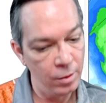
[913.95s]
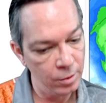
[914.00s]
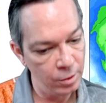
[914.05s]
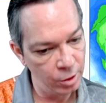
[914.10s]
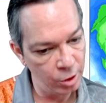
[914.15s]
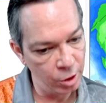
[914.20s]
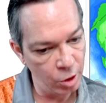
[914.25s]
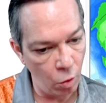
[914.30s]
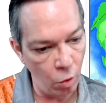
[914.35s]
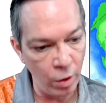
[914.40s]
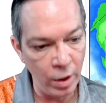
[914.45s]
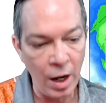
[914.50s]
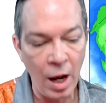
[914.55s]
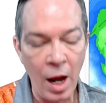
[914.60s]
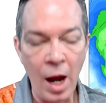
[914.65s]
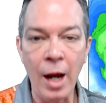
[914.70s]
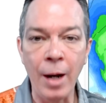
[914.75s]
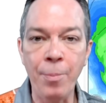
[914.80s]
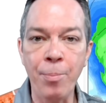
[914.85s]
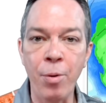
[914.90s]
Showing the
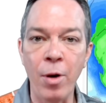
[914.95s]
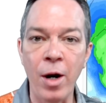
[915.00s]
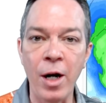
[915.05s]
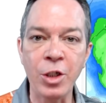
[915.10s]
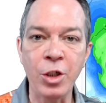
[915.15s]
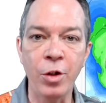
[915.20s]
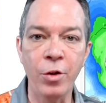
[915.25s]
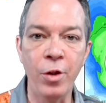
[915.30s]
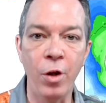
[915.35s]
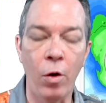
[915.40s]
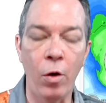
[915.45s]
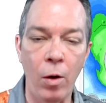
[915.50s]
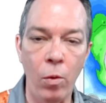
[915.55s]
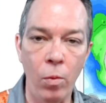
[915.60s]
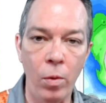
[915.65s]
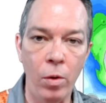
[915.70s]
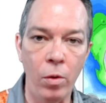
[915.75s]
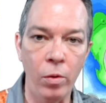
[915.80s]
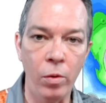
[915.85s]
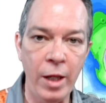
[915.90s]
high pressure though, I
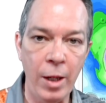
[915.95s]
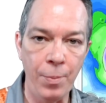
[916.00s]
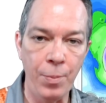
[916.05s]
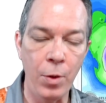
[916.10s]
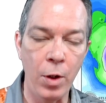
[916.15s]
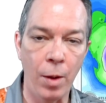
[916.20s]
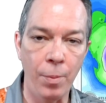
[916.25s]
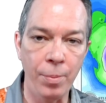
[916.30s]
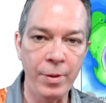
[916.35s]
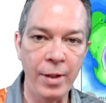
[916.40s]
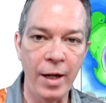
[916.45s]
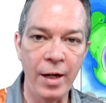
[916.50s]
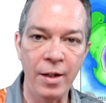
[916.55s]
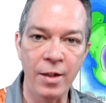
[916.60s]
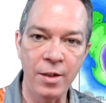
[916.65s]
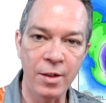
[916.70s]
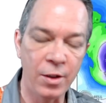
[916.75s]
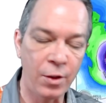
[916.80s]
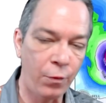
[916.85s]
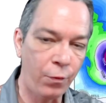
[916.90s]
will keep you updated.
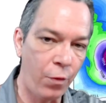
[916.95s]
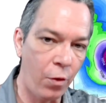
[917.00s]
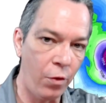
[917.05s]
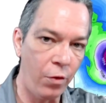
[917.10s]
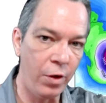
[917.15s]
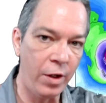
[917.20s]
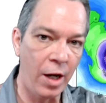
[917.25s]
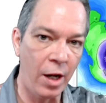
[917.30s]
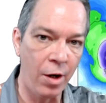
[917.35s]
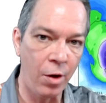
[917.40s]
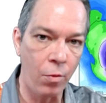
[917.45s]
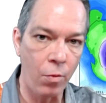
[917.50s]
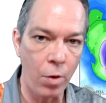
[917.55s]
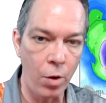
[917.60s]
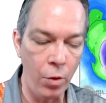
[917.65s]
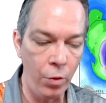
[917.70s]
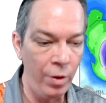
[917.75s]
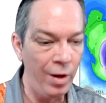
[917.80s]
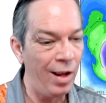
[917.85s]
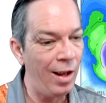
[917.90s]
This is further down the
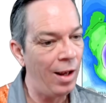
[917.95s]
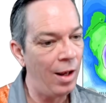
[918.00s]
road.